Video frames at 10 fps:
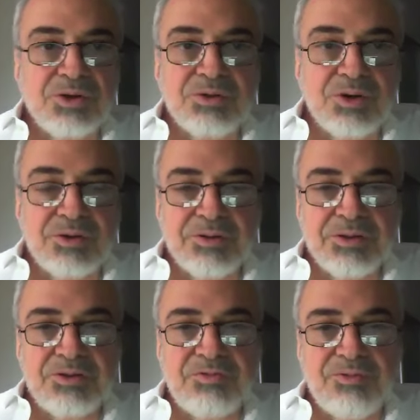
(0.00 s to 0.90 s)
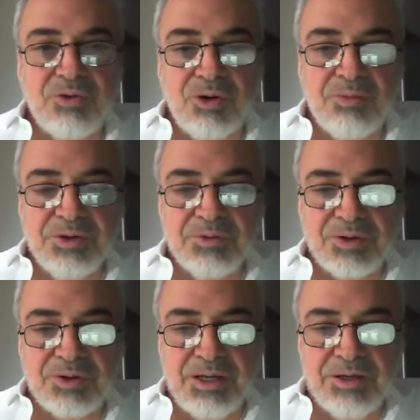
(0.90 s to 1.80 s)
want on this form and
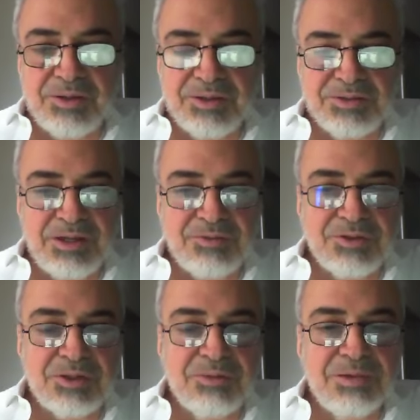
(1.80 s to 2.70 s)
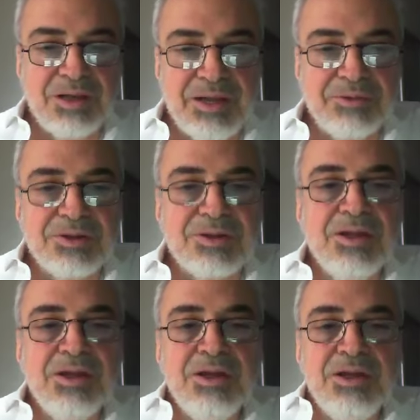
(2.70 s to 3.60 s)
what kind of things do you have to comply with,
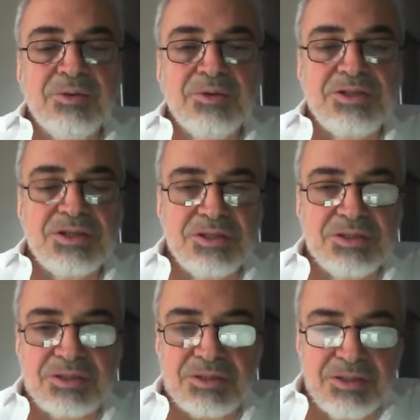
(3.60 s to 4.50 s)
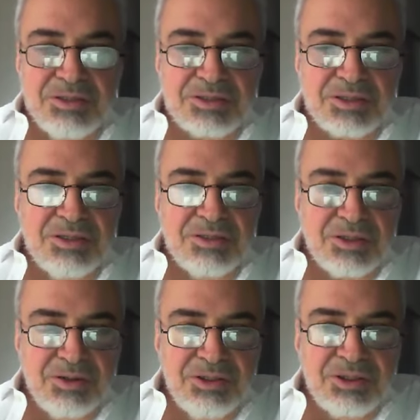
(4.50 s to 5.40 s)
which is
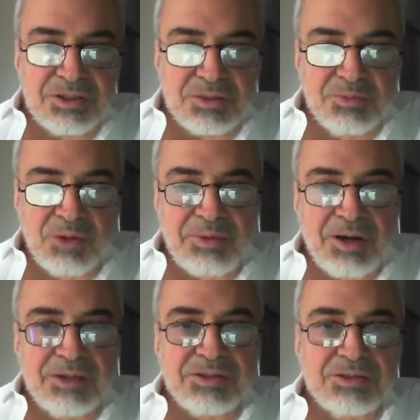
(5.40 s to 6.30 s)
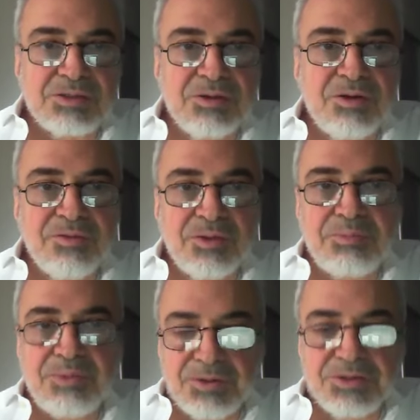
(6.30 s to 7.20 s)
only a small parts of the
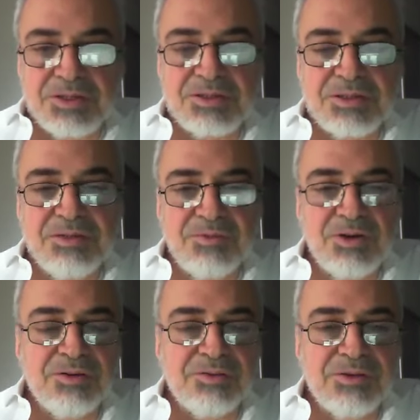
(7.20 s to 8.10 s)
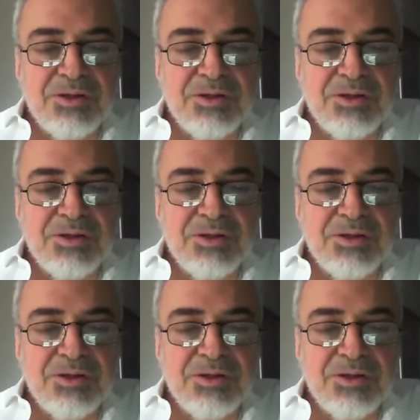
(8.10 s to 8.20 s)
process involved.